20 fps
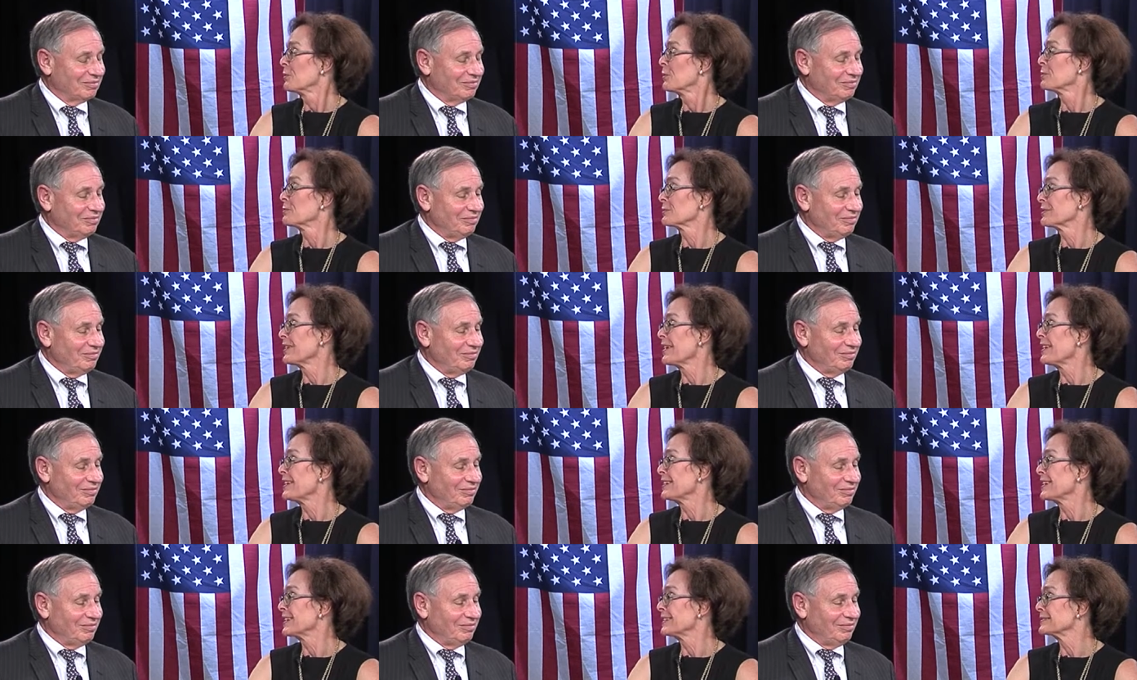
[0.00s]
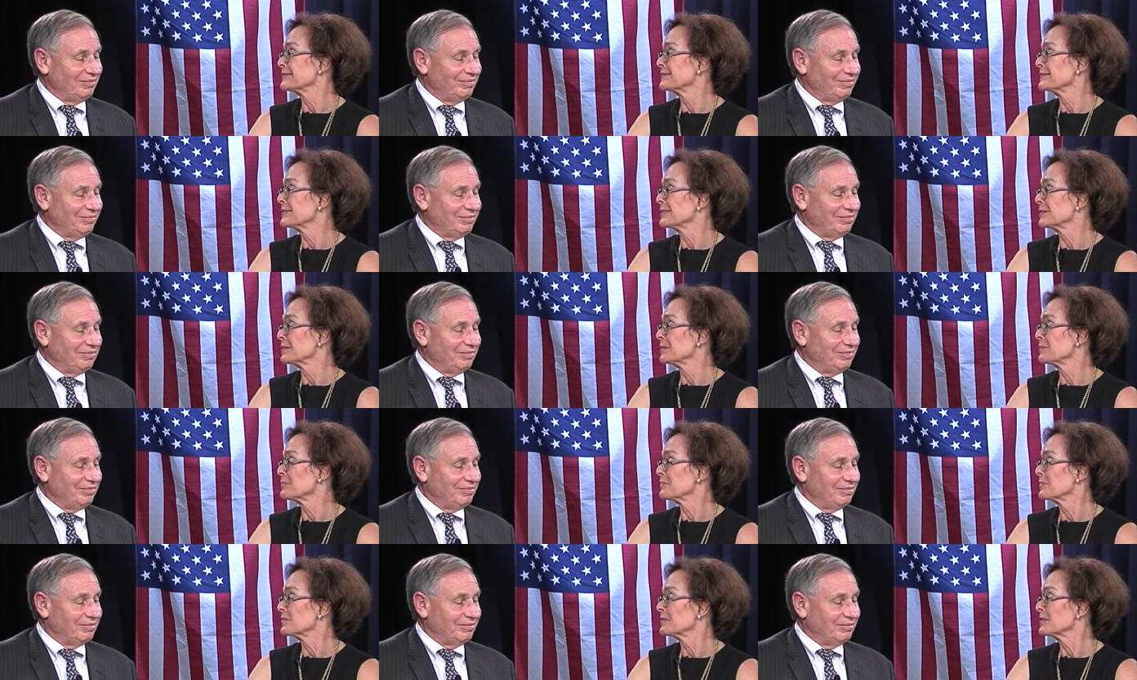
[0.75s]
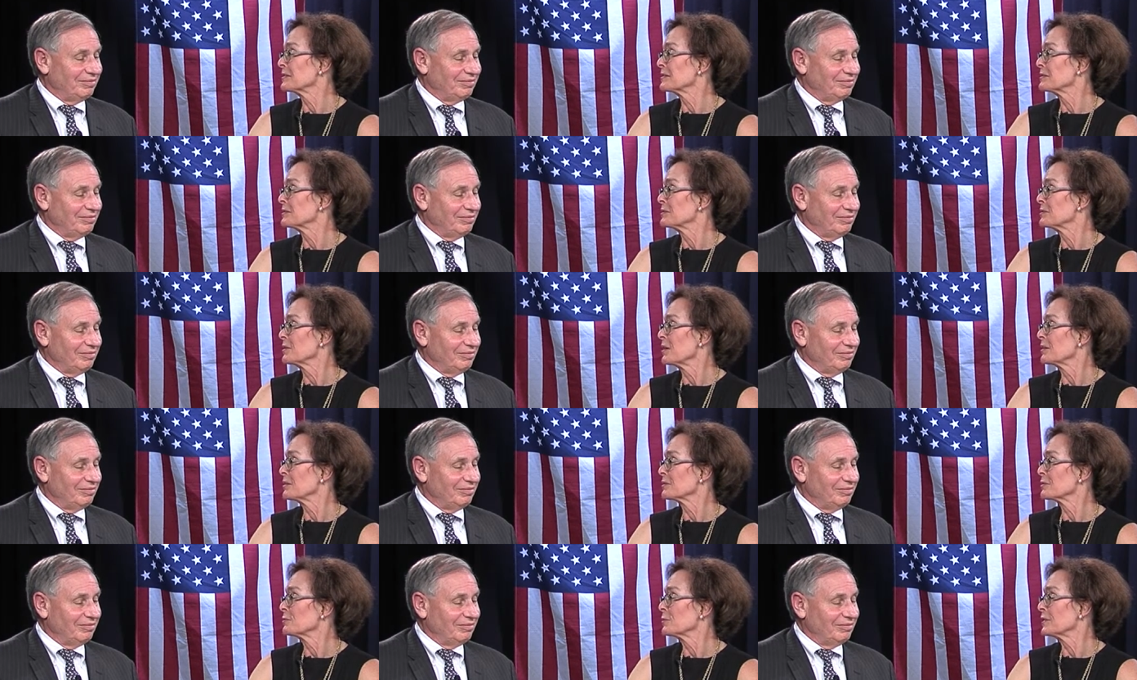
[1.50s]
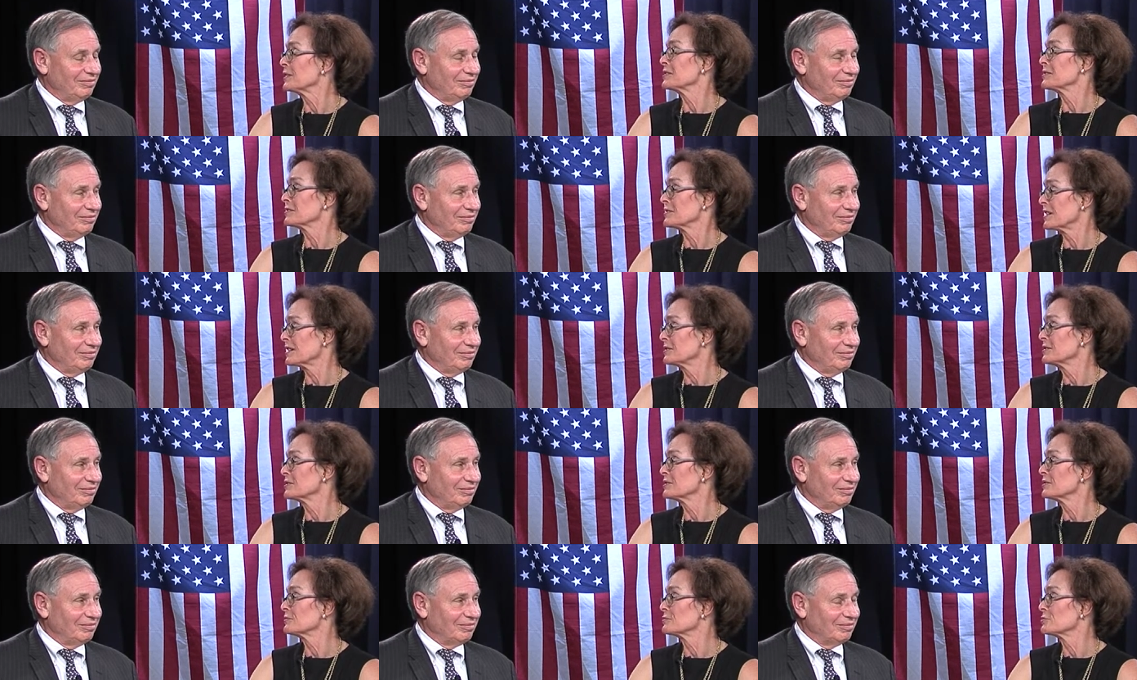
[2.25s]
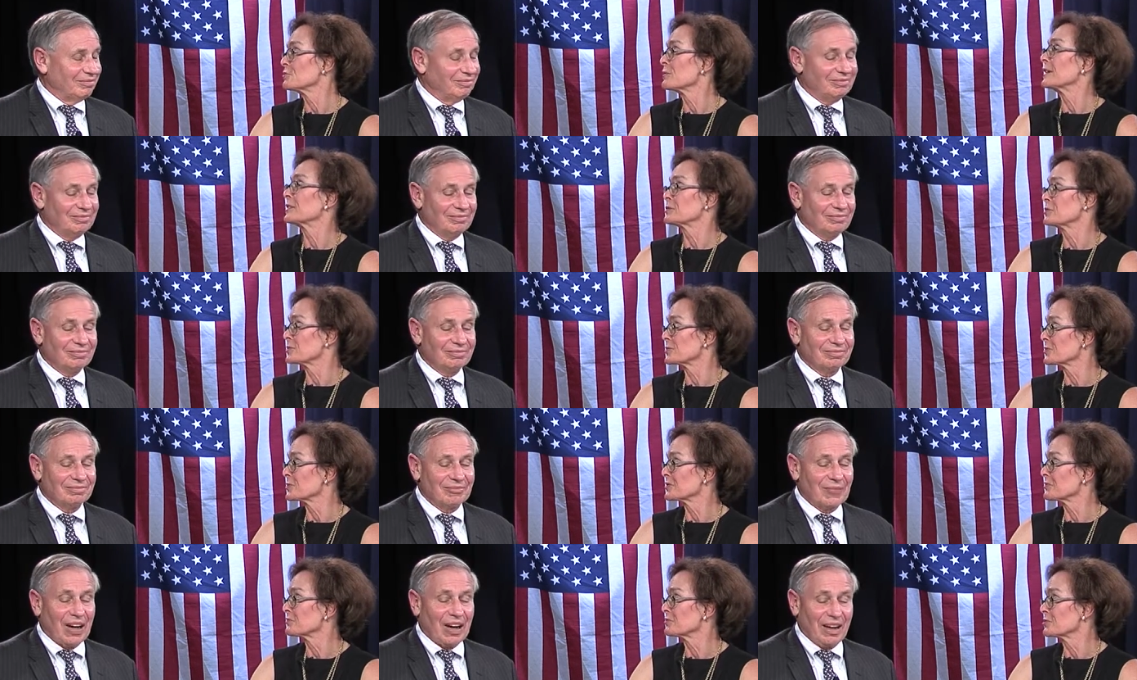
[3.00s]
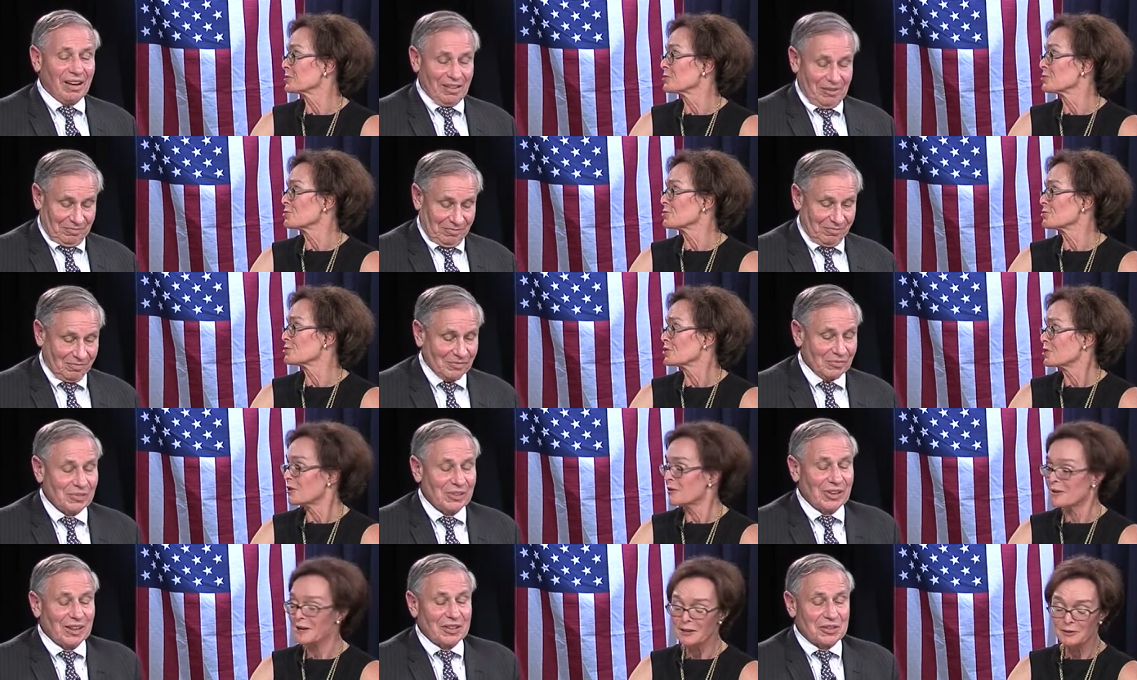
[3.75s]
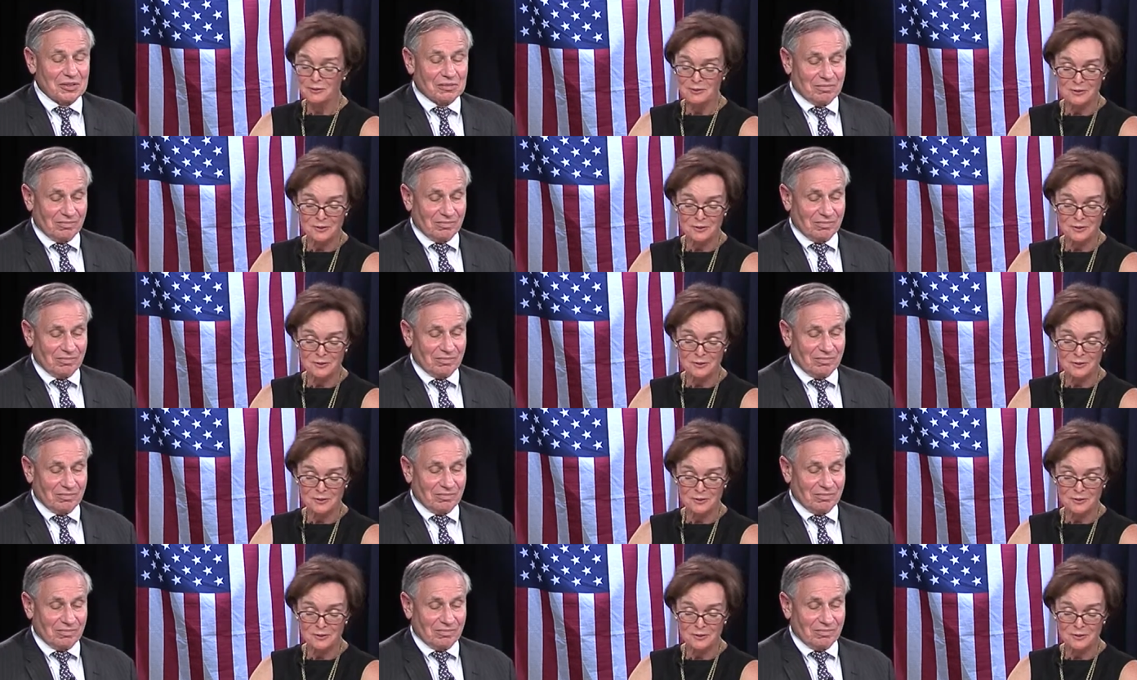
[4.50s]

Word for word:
Speaker 1: we rely on um, the great executive director of uh, Furniture Sharehouse yes.